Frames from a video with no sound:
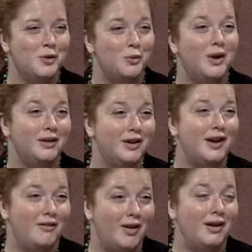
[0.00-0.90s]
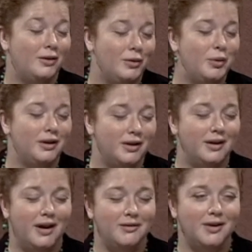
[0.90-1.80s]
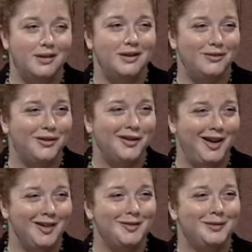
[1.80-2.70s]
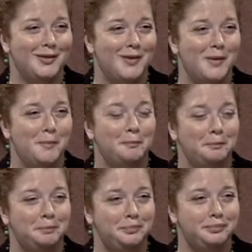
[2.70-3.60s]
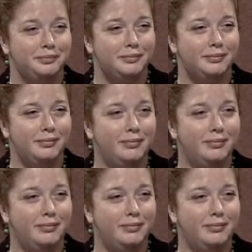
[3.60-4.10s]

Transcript: what could I have done differently. So.